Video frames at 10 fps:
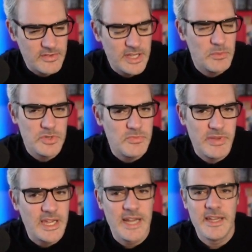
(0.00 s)
will do
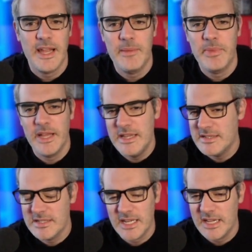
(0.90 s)
big ad
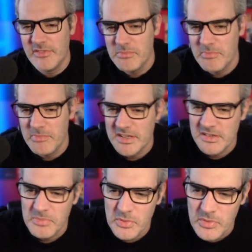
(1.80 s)
campaigns, and that gives them big
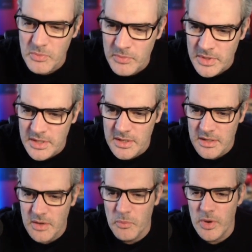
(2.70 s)
support
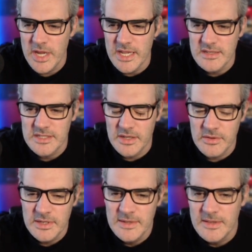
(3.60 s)
and weight. So
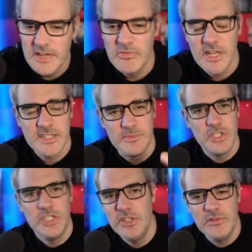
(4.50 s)
it really is up to
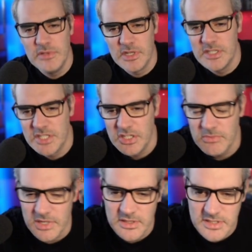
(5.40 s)
you, the
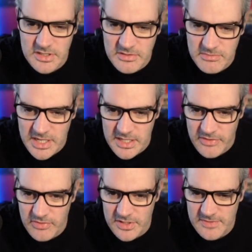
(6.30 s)
consumer, to make a
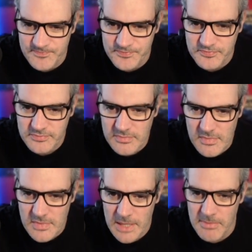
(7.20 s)
difference.
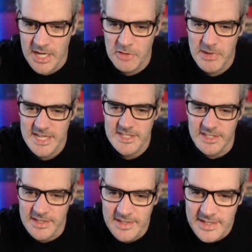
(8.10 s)
Mellow
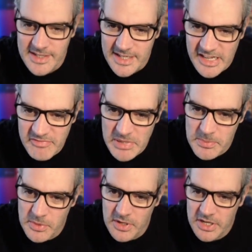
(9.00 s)
Baton. If
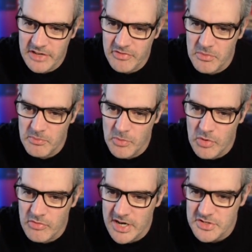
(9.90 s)
people are looking for
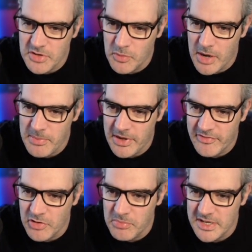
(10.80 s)
more retro Wipeout
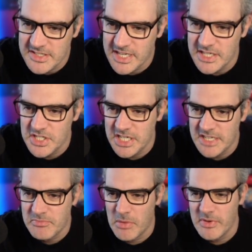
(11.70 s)
feel, Ballistic NG
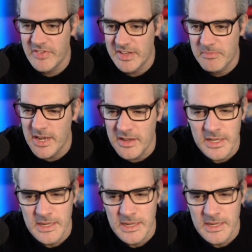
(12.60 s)
probably fits better.